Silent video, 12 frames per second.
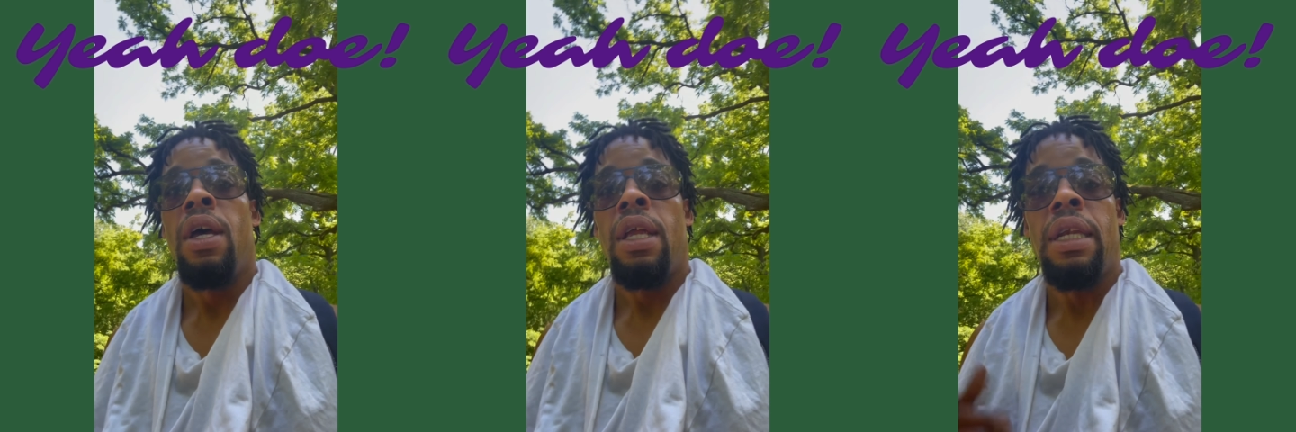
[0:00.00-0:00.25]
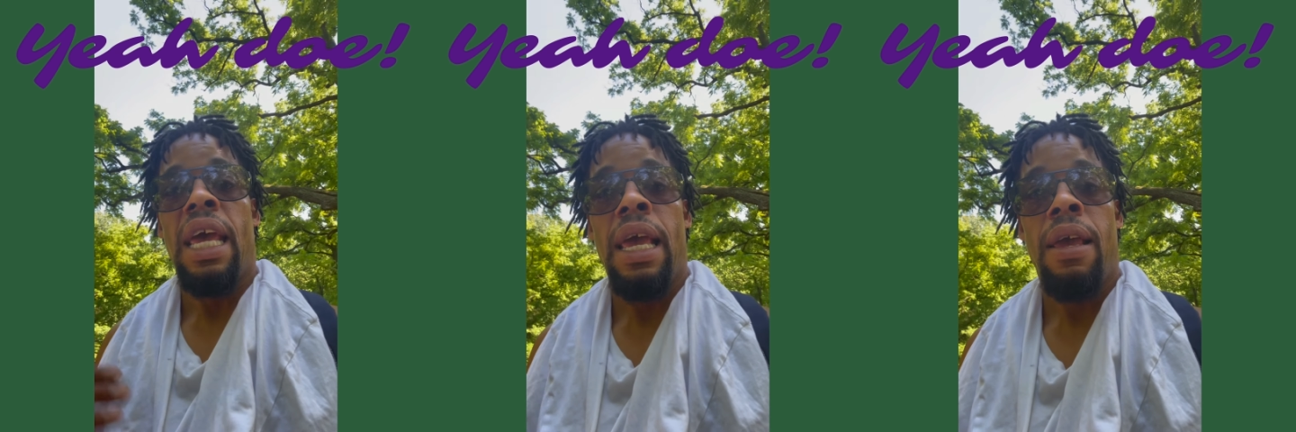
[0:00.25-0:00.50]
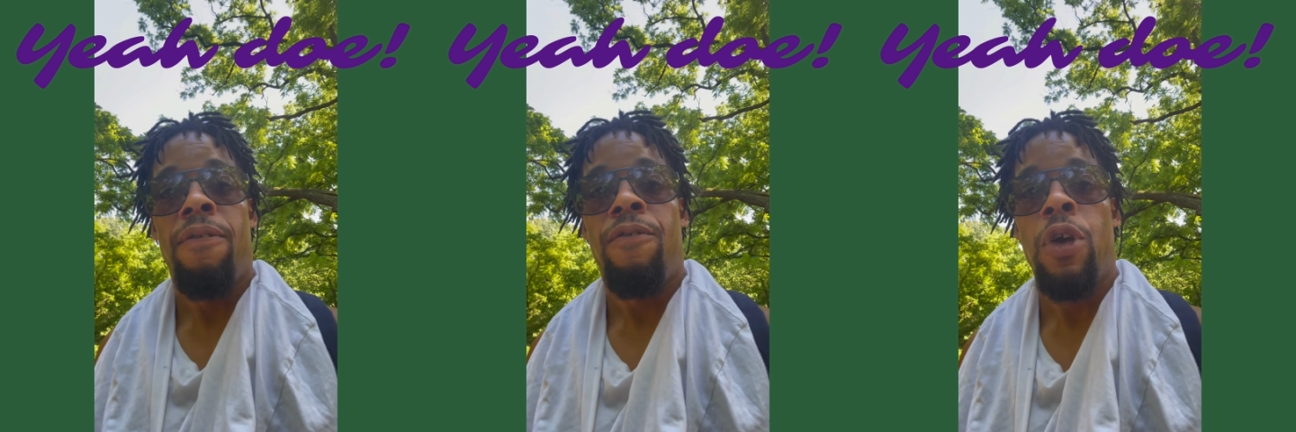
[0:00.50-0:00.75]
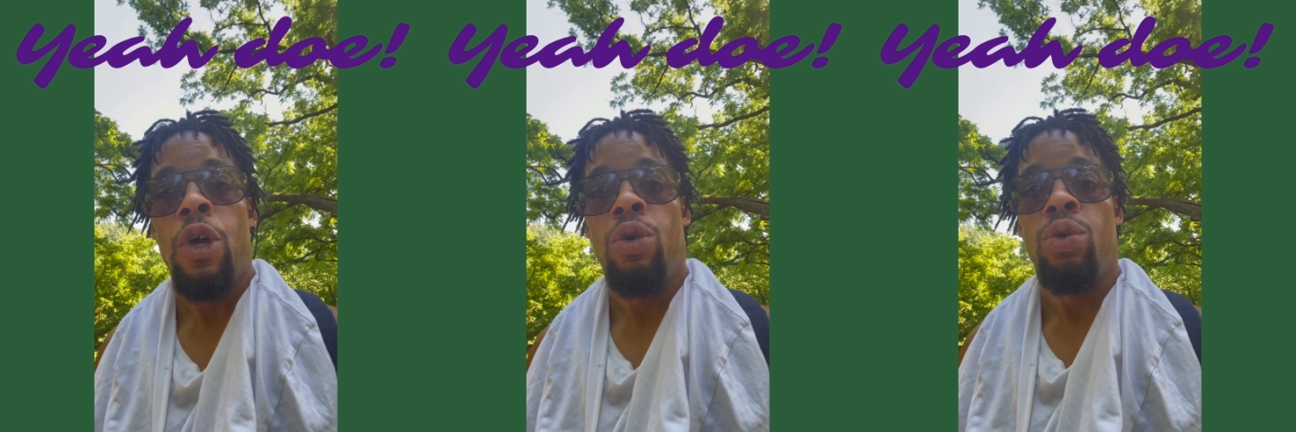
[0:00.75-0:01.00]
they
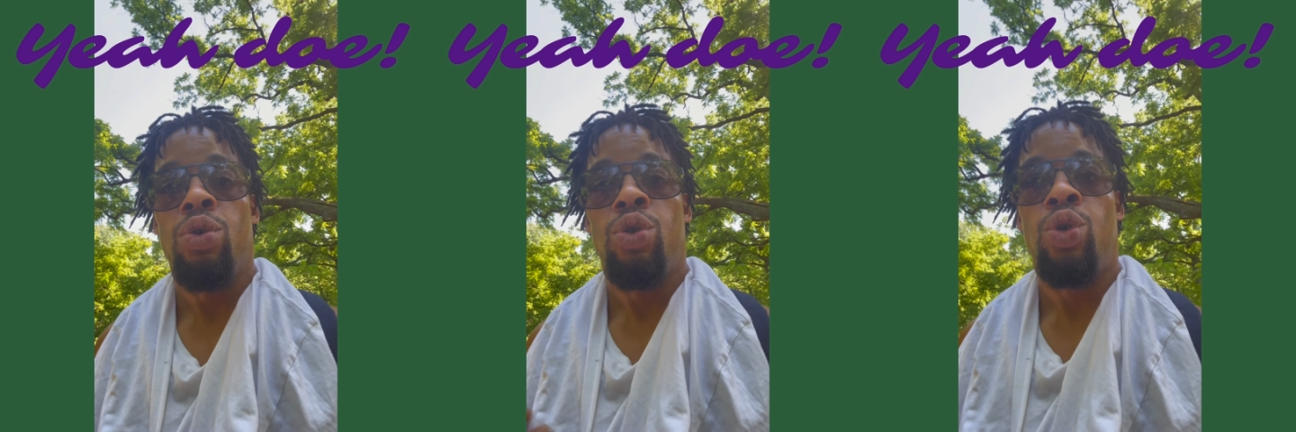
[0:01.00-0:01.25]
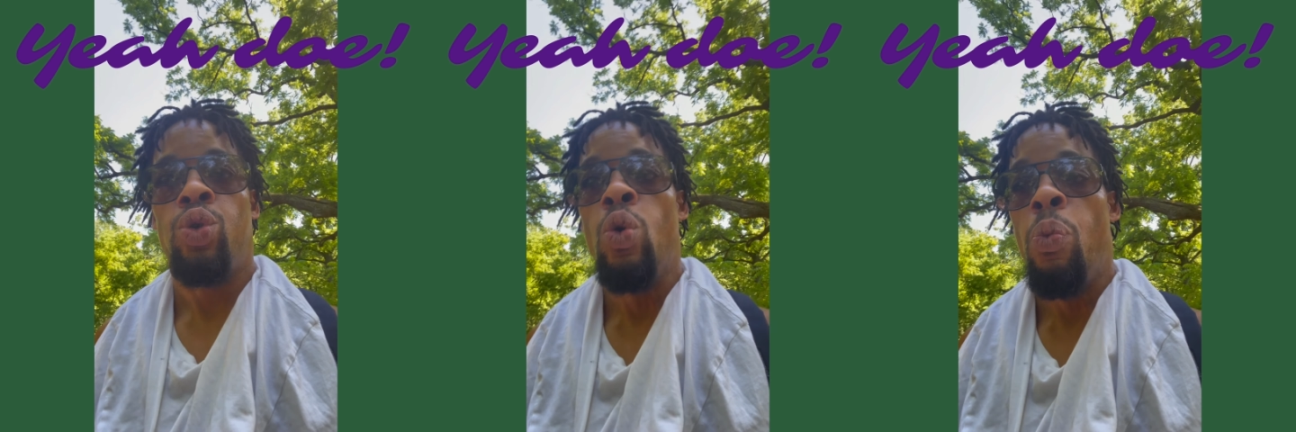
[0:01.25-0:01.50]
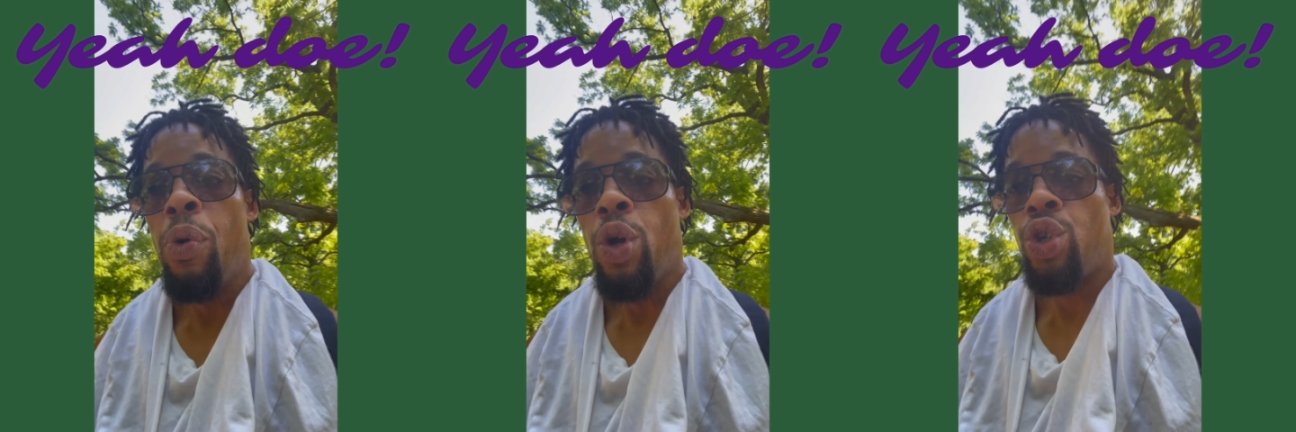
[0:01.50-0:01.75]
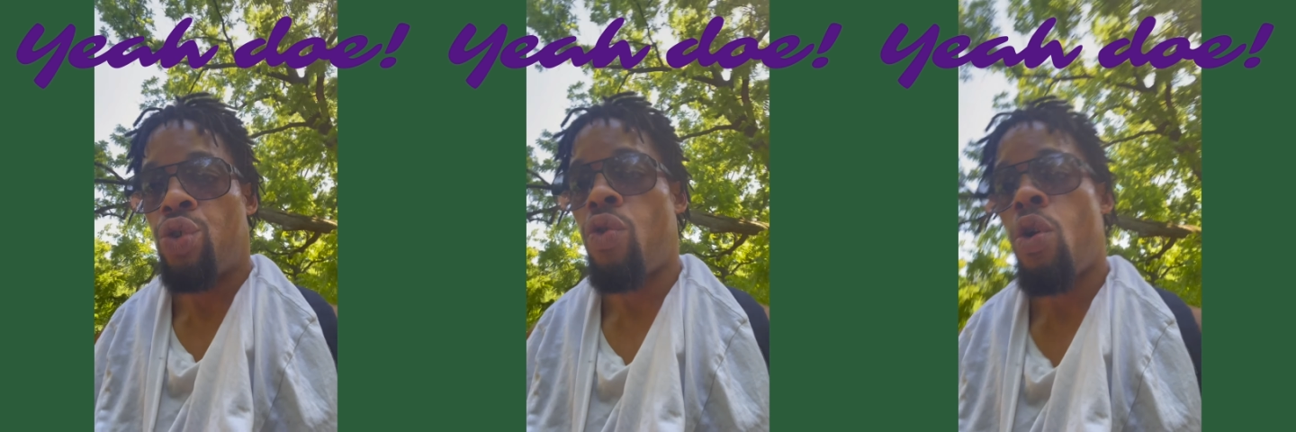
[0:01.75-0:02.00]
feel super
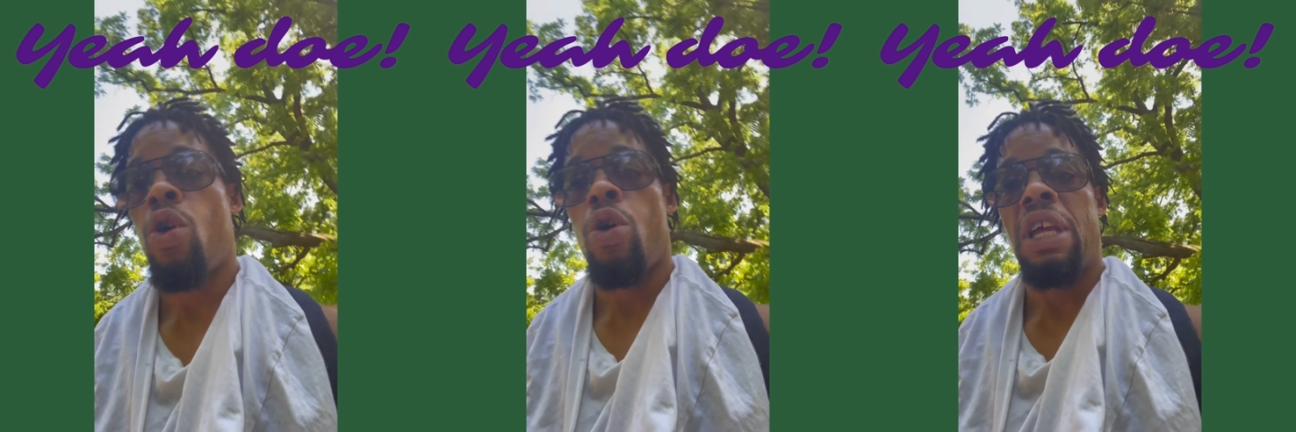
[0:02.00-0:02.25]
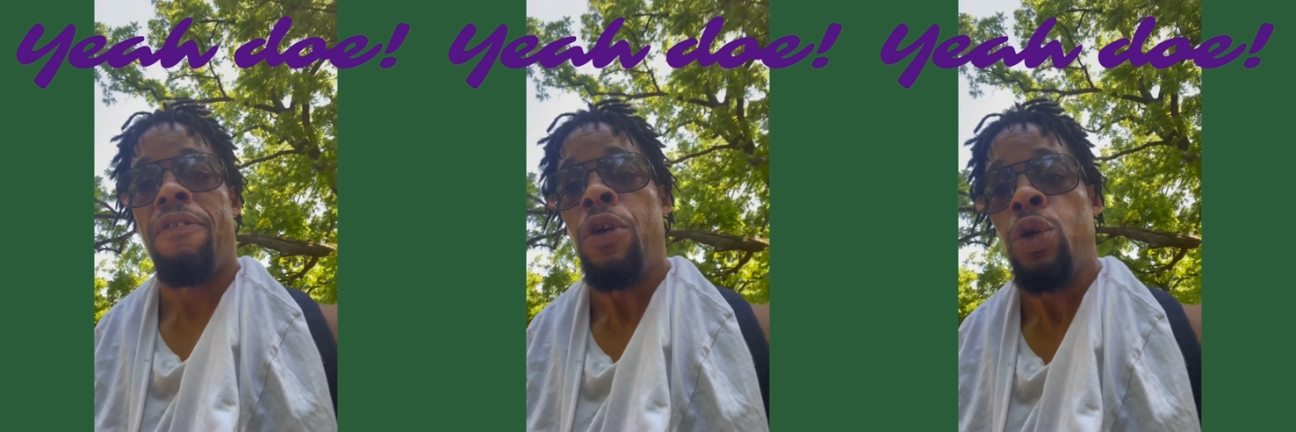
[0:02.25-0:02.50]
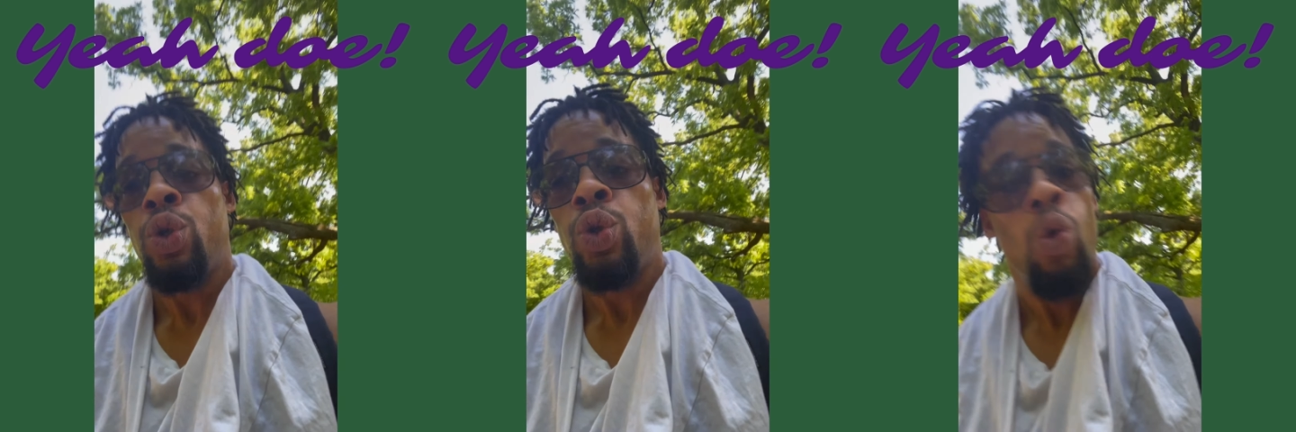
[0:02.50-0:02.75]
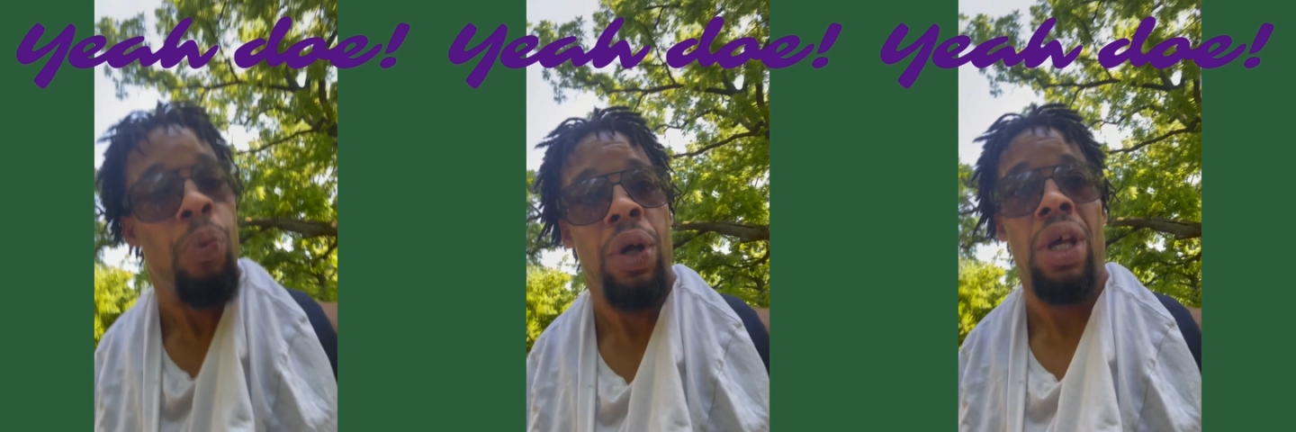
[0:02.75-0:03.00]
strong. They feel
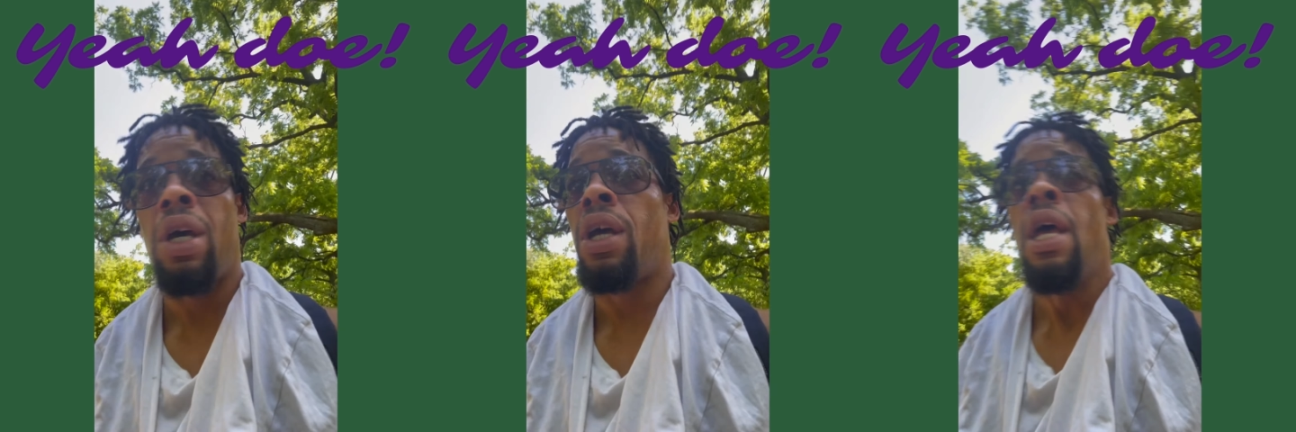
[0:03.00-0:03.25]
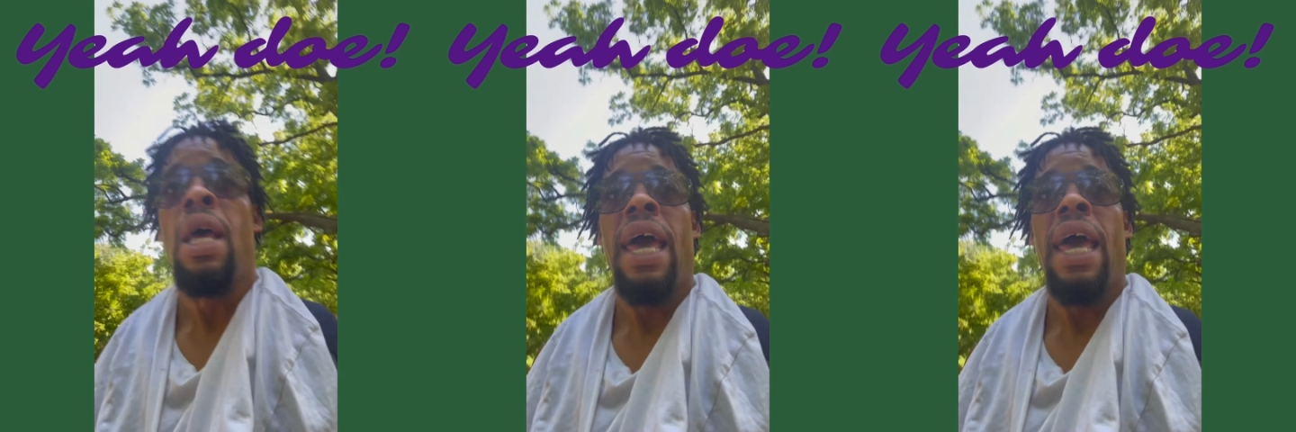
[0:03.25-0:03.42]
super good.